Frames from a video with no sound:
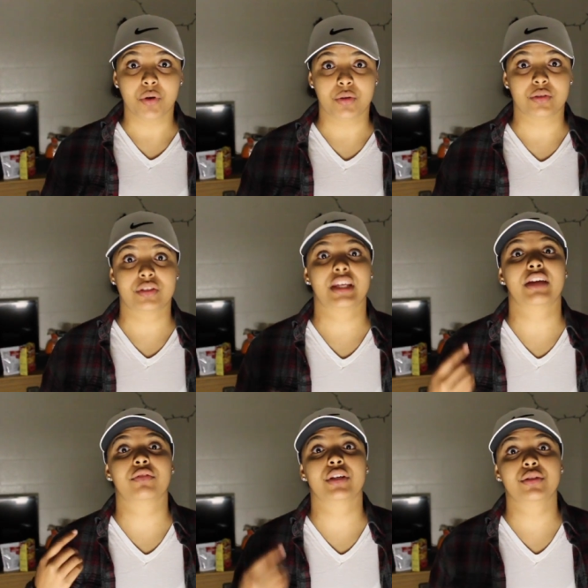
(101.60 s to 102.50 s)
post
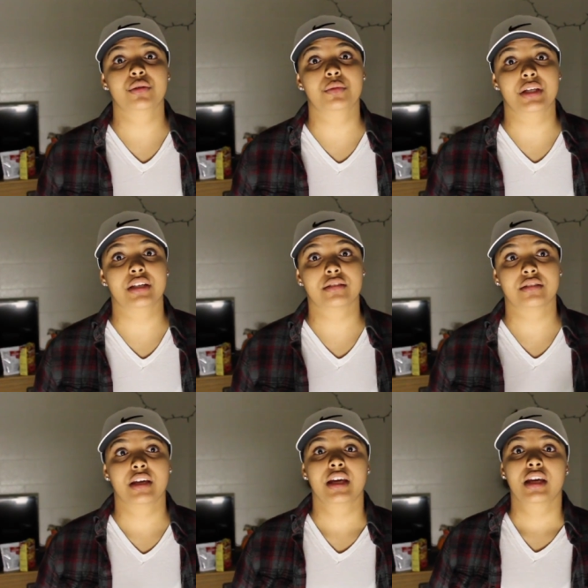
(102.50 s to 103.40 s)
every two
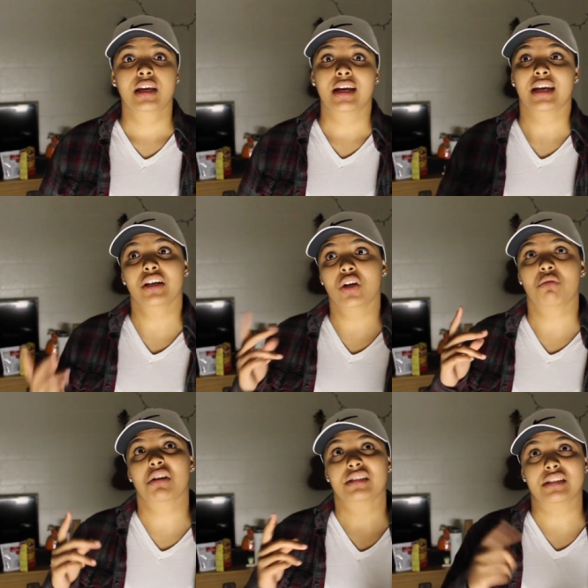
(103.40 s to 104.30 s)
weeks. I don't know
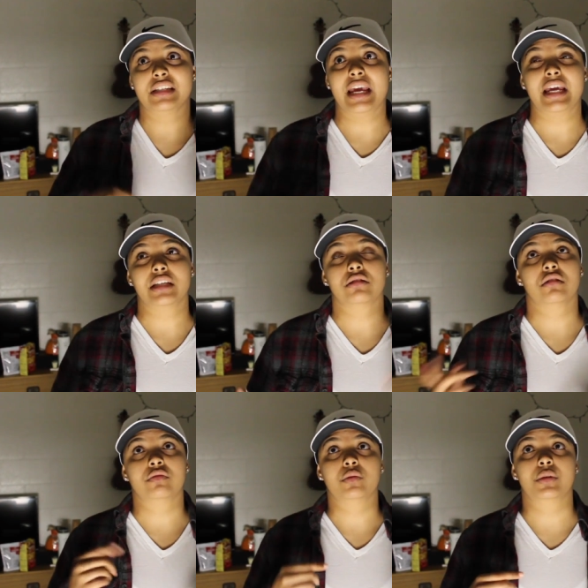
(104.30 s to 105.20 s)
what days
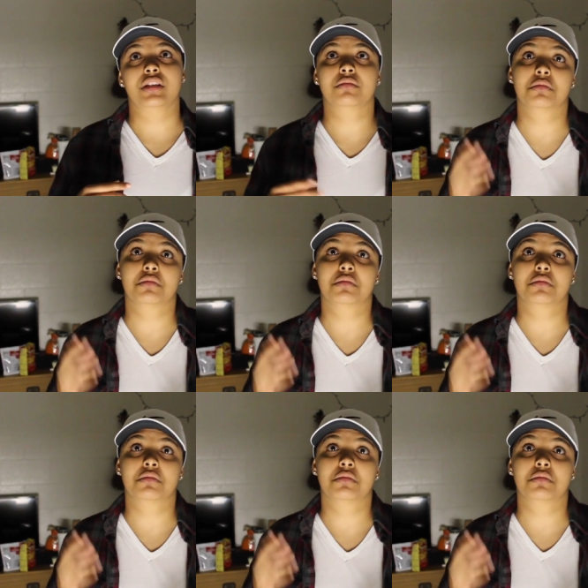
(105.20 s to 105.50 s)
of the week,